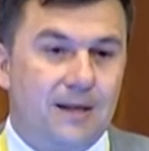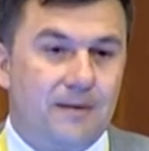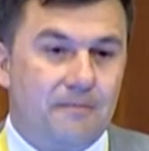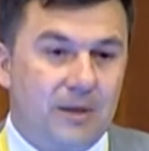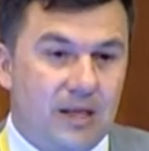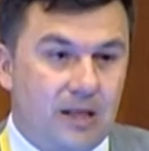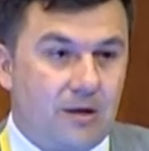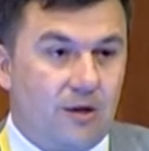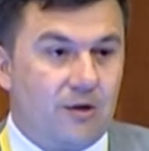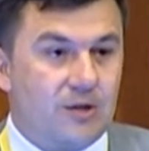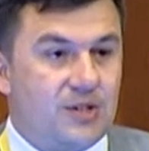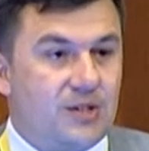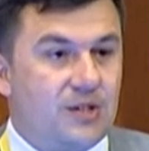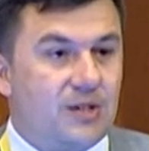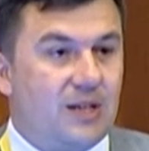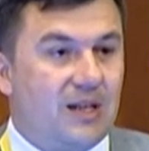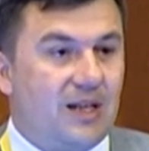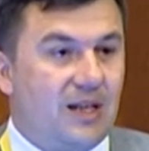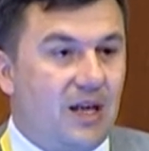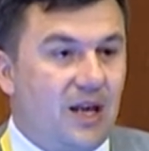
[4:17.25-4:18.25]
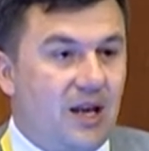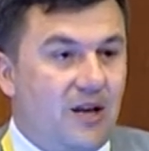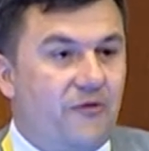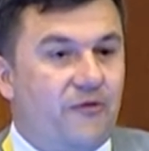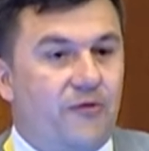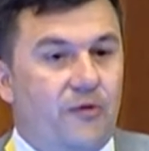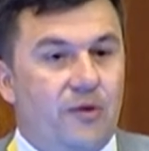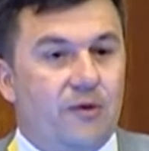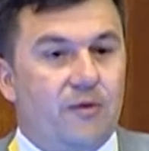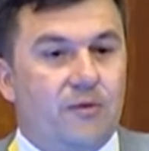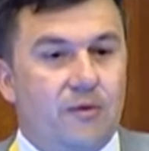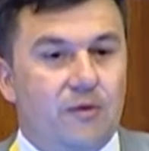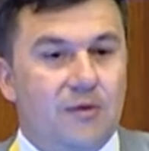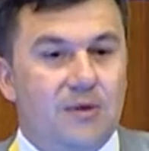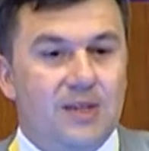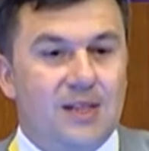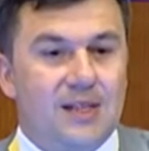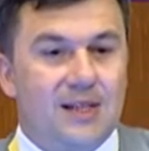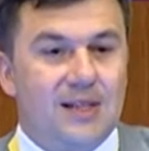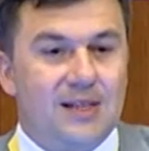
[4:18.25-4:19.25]
Because if you
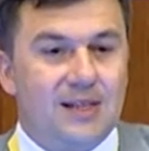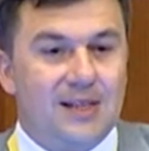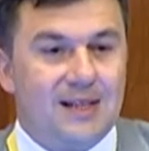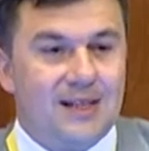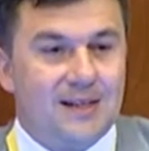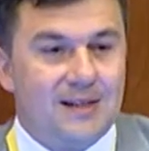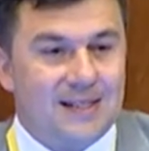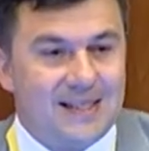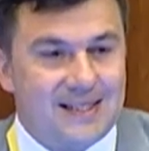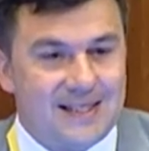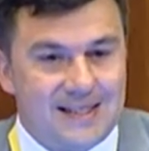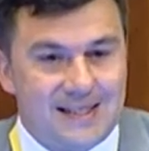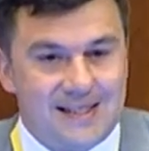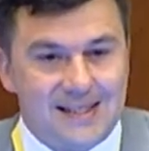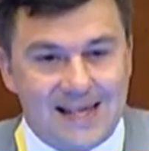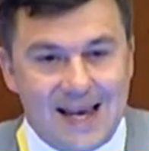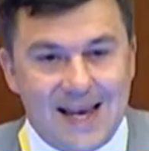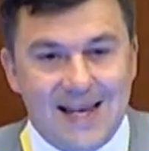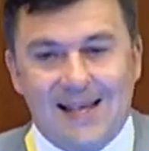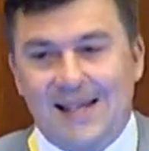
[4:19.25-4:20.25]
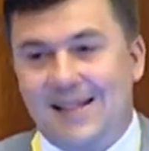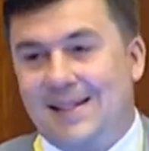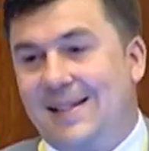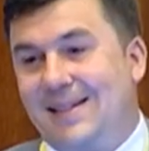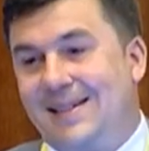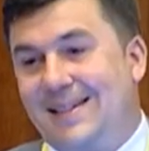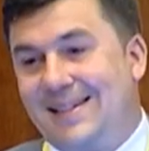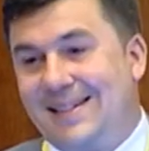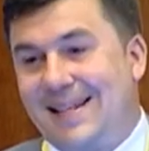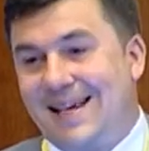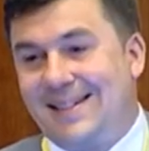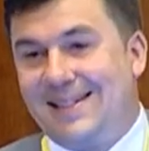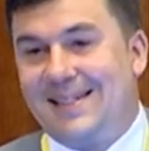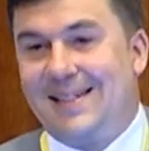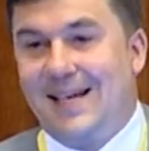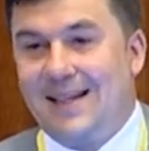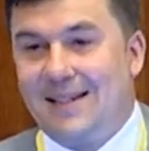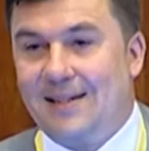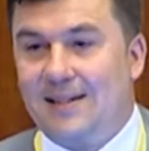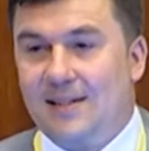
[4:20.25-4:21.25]
say that
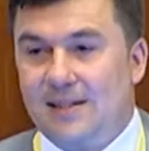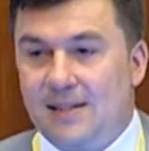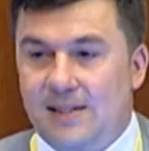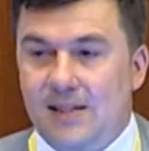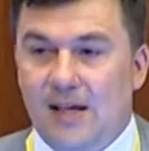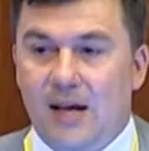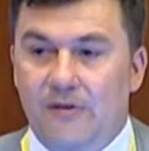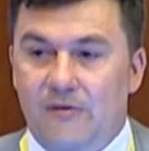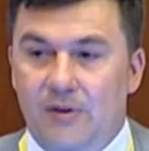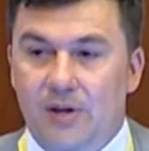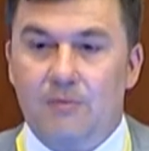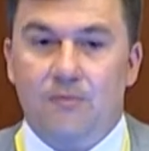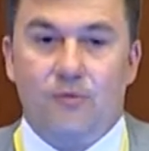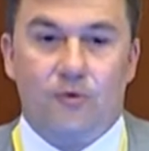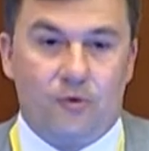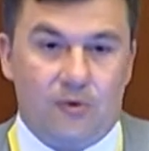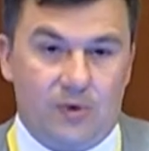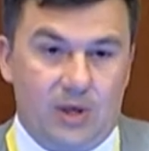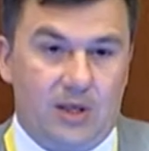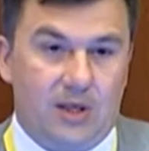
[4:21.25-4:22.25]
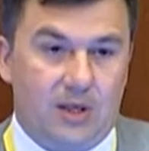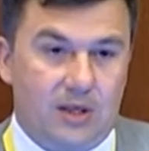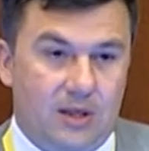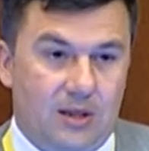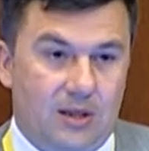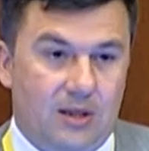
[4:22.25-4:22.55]
sentence every morning,